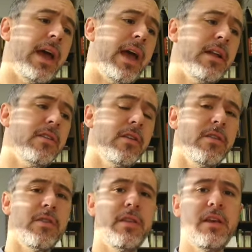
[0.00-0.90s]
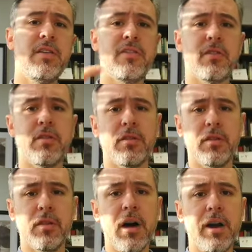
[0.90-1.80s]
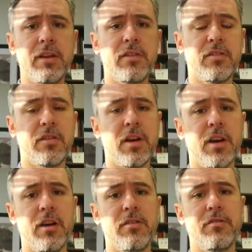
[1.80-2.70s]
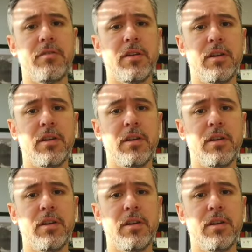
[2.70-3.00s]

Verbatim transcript: And these lines of